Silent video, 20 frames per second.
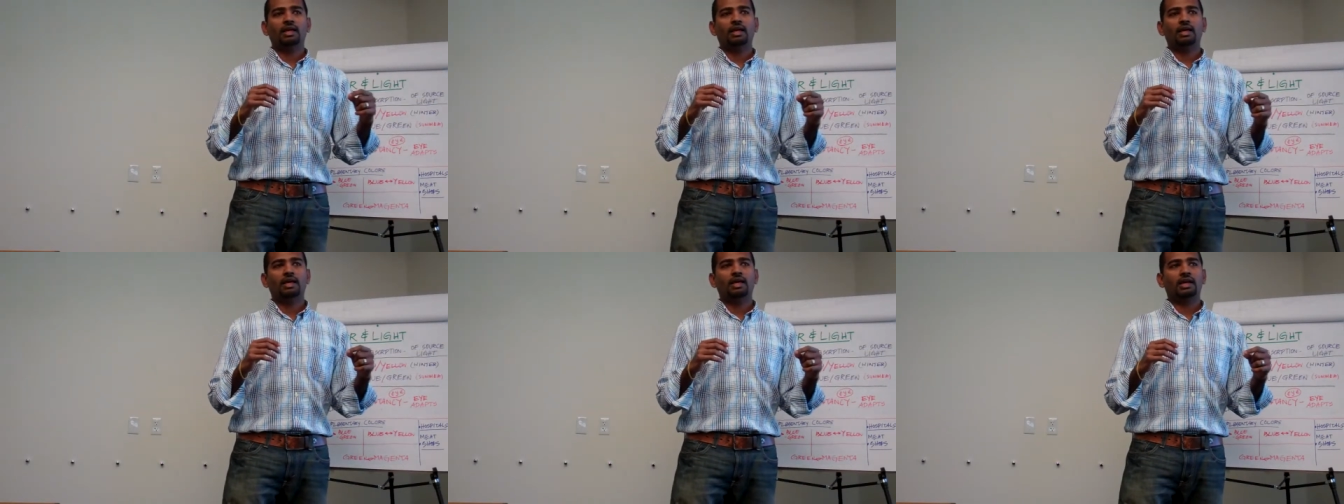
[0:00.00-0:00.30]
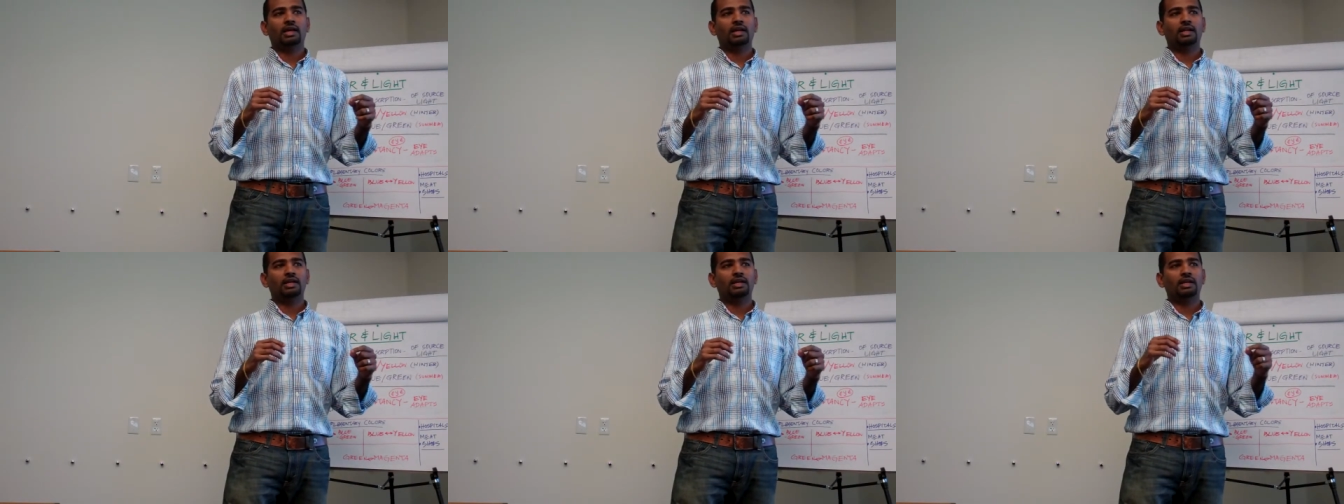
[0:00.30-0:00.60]

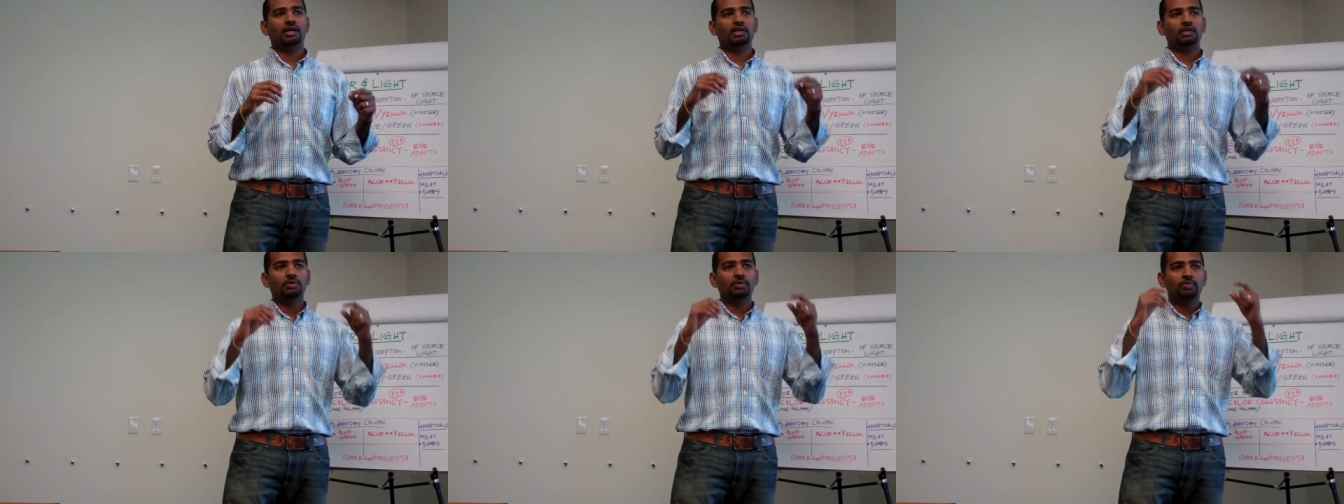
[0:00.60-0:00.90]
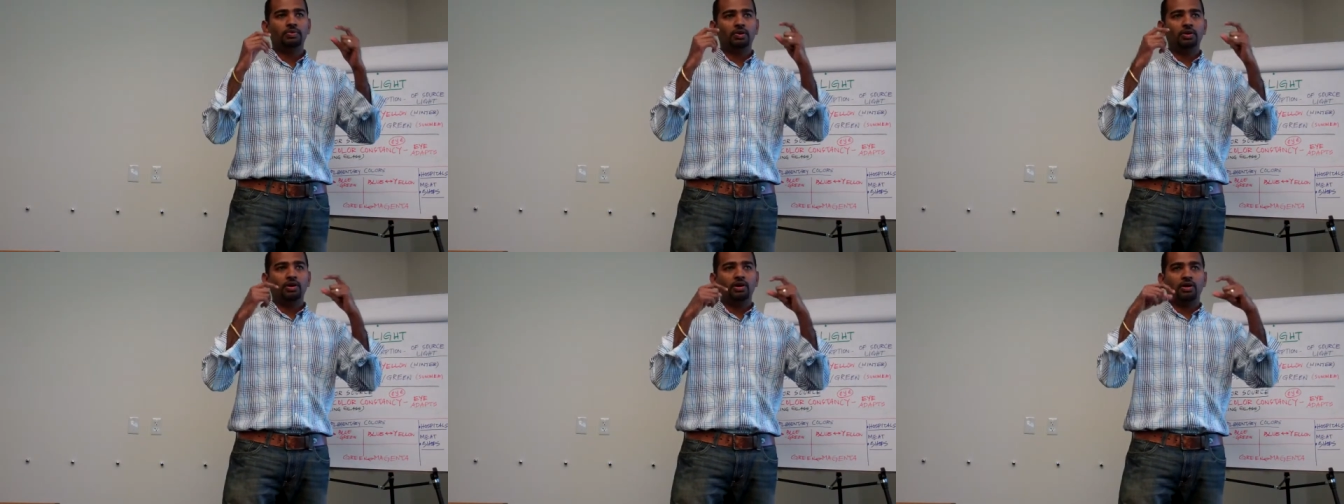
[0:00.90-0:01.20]
and you
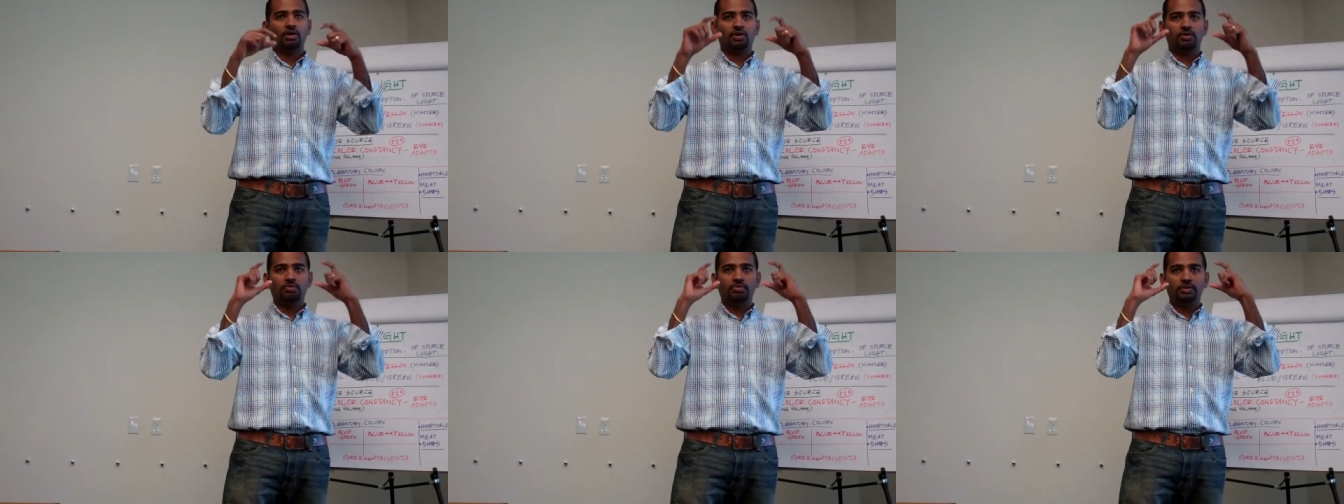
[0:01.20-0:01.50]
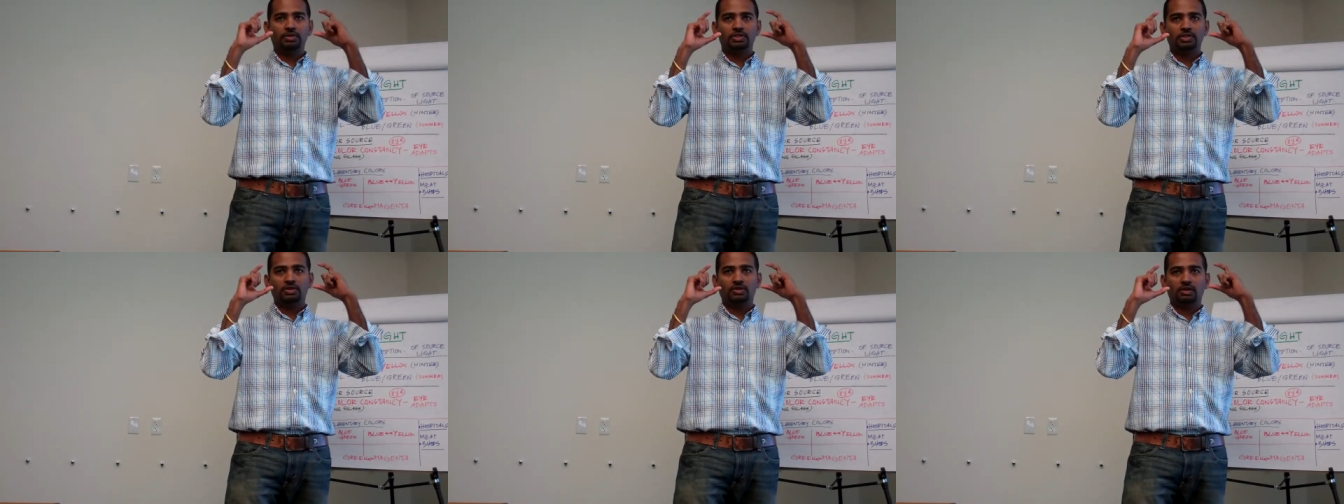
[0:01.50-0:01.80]

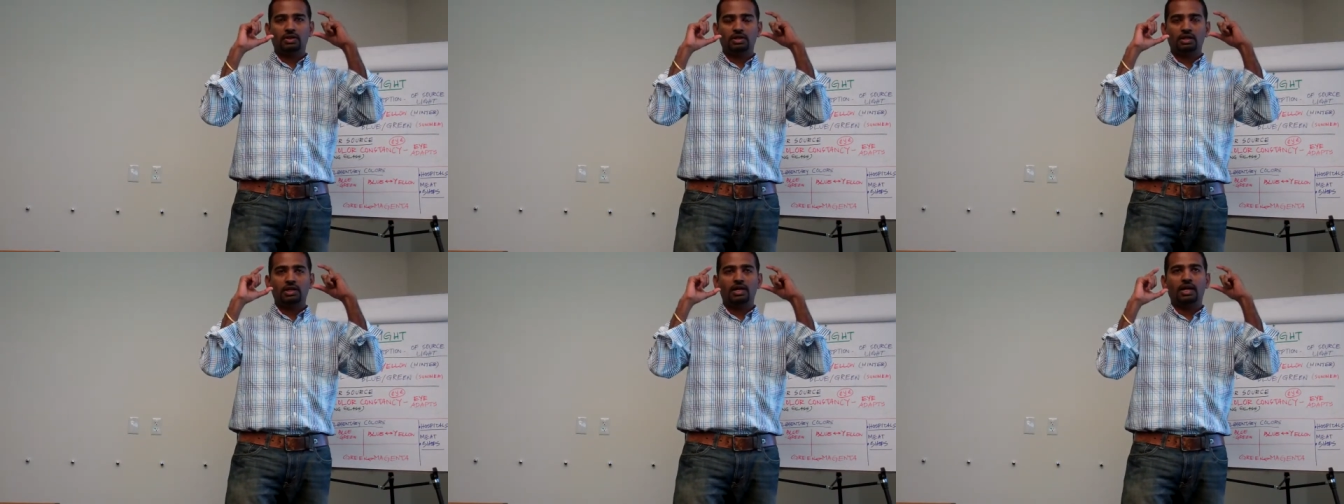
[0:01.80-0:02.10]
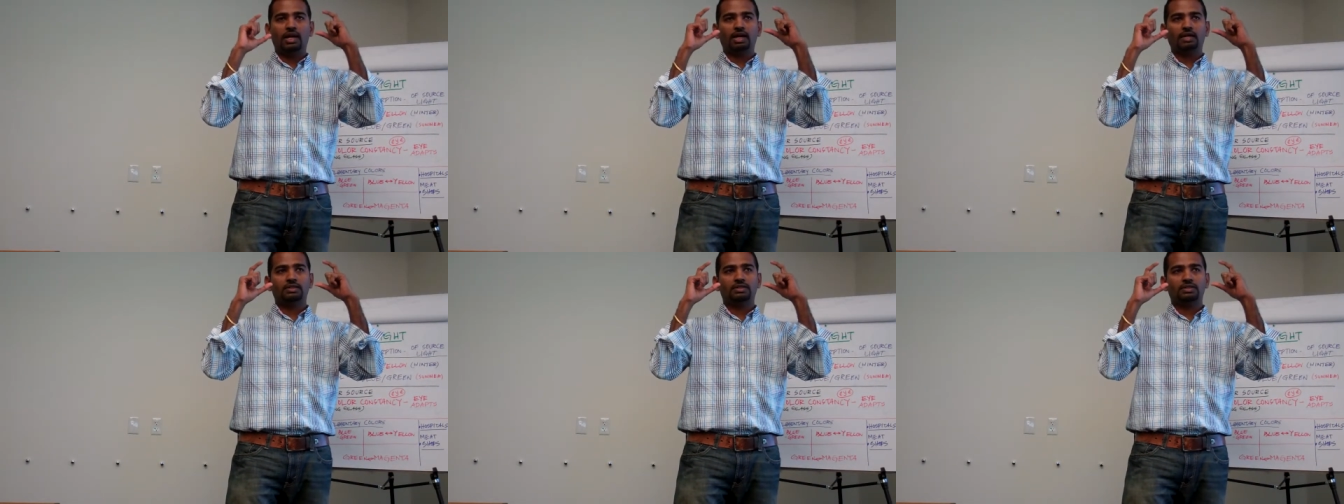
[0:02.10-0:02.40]
put your
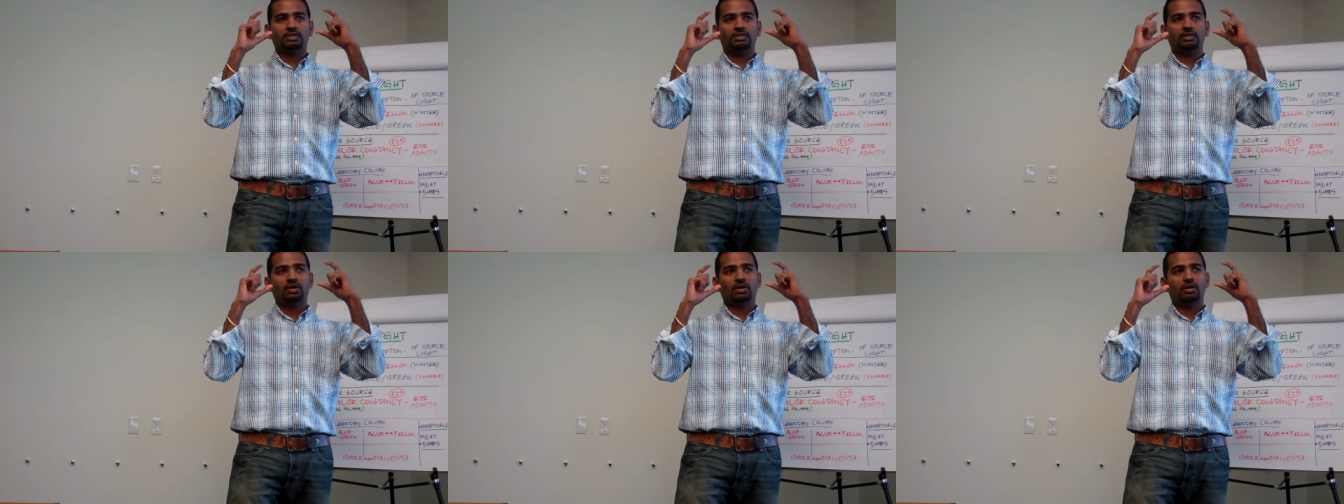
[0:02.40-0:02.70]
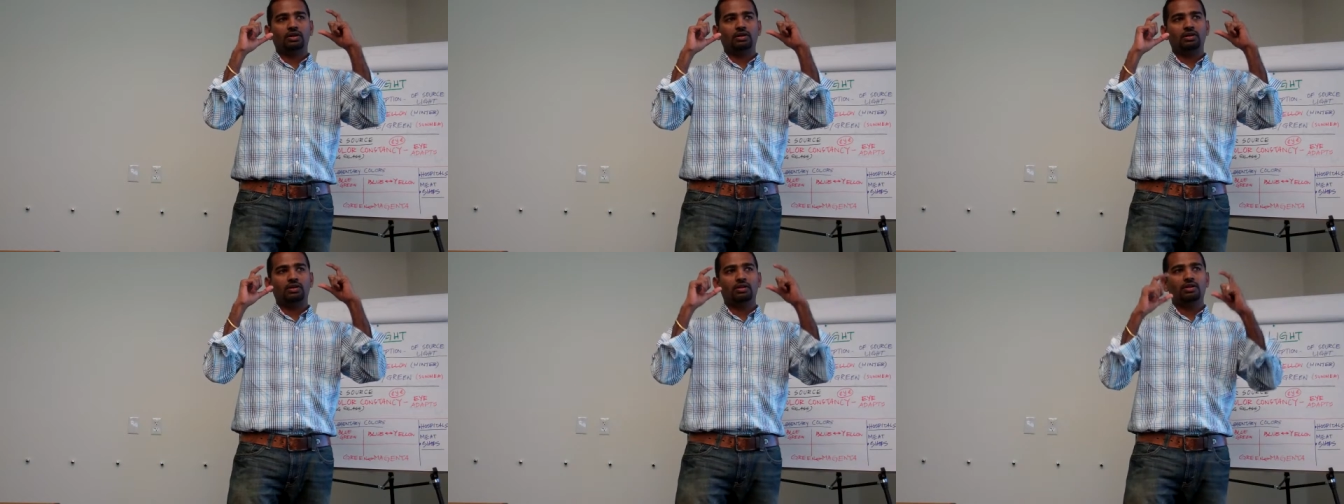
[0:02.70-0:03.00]
glasses
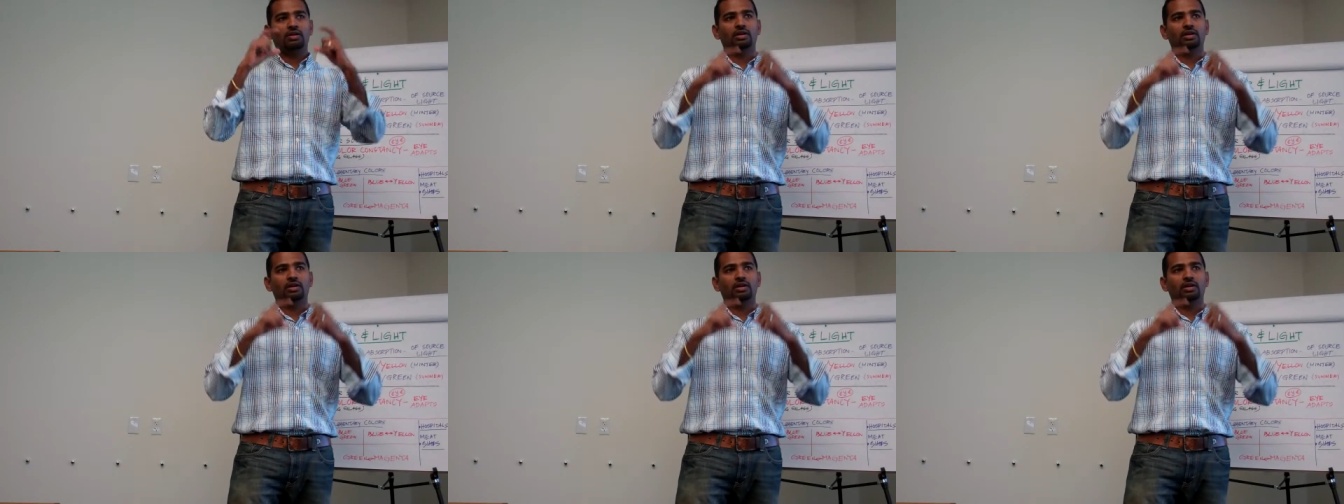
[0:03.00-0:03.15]
on,